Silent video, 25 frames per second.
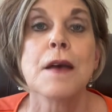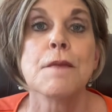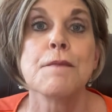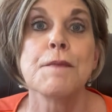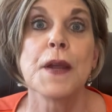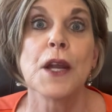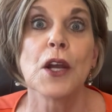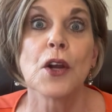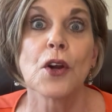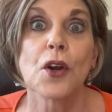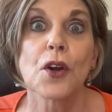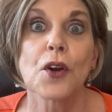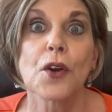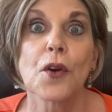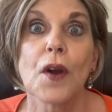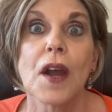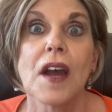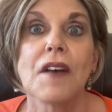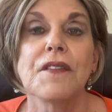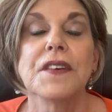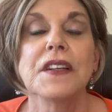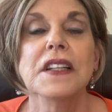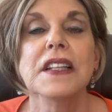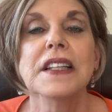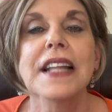
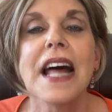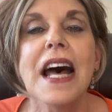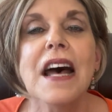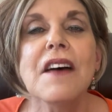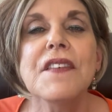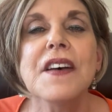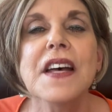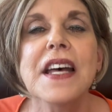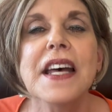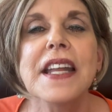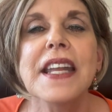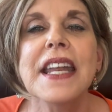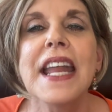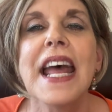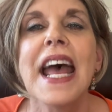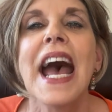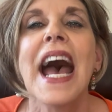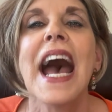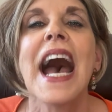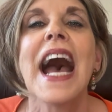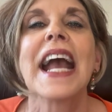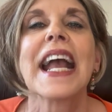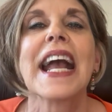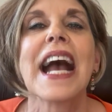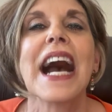Paragraph 11,
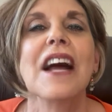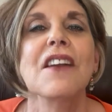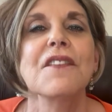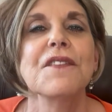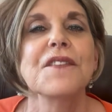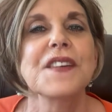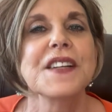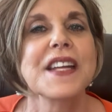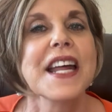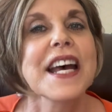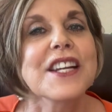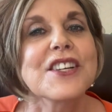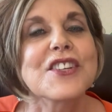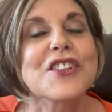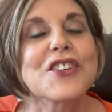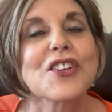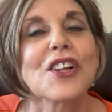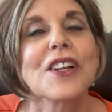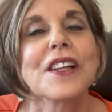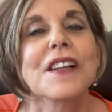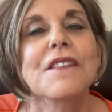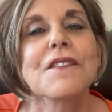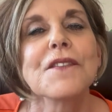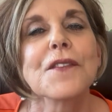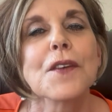
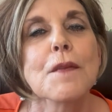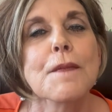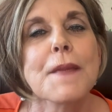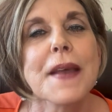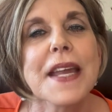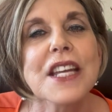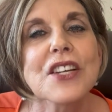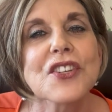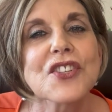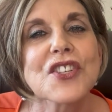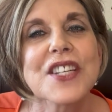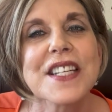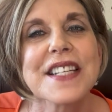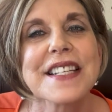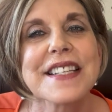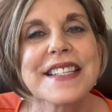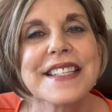confidential information,